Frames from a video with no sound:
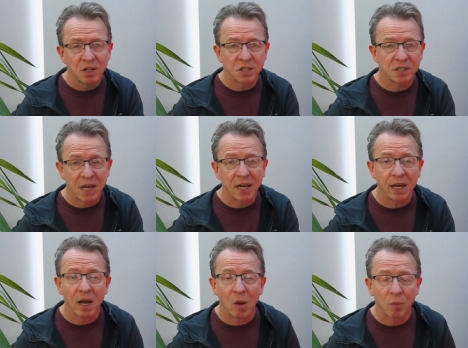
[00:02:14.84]
to
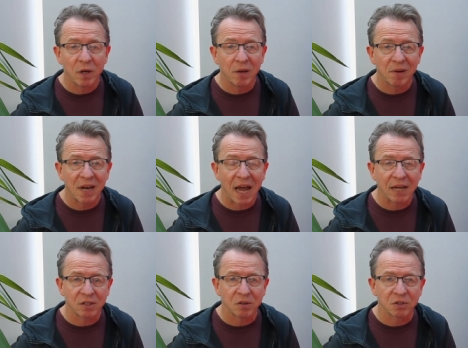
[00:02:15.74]
taking it up when you're an
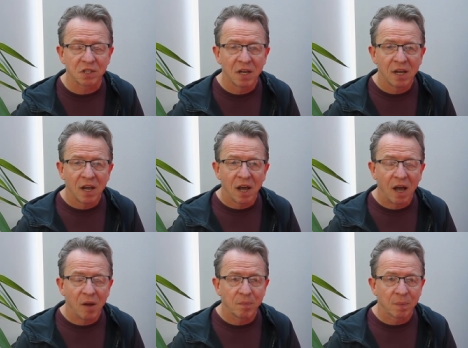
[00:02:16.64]
adult.
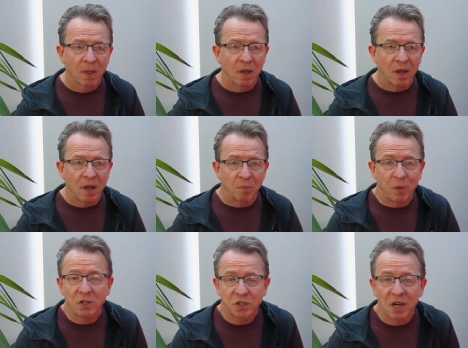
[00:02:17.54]
Um,
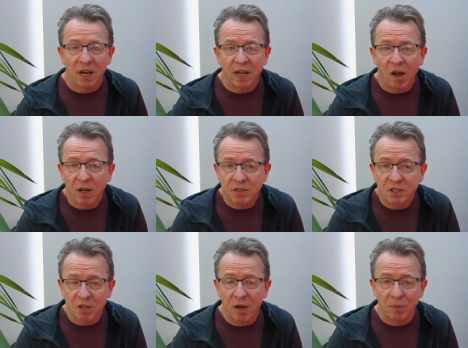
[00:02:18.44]
personally, I
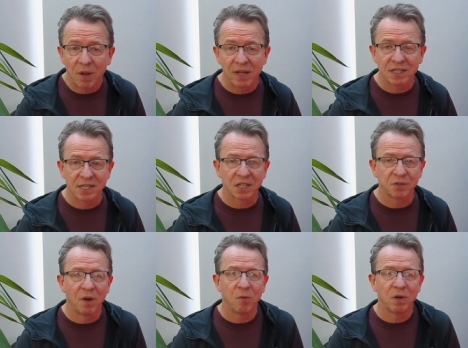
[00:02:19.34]
started playing the
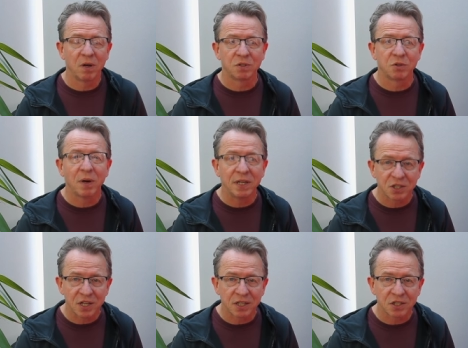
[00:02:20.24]
saxophone when I was
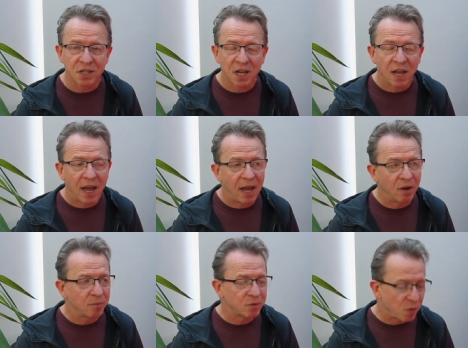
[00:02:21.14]
26
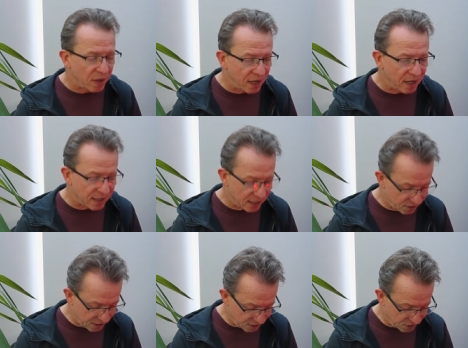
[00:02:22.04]
and I'm 28 now,
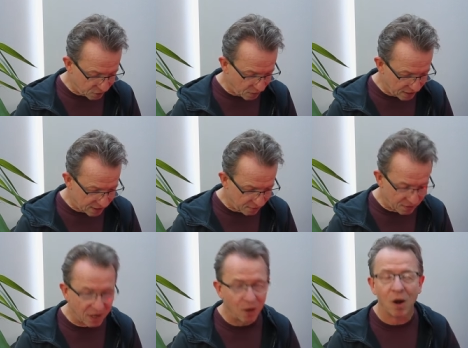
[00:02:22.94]
so that's
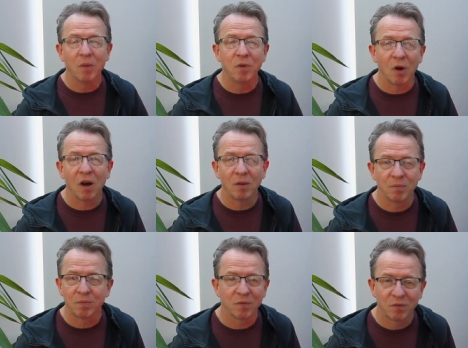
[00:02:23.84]
27. No, I'm not.
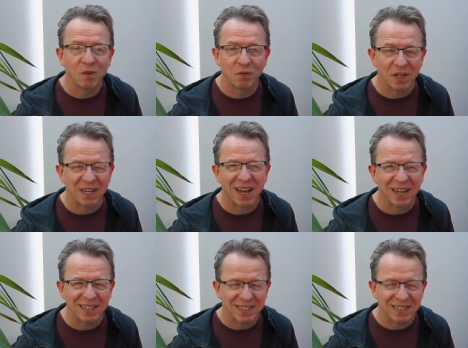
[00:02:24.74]
I'm 58.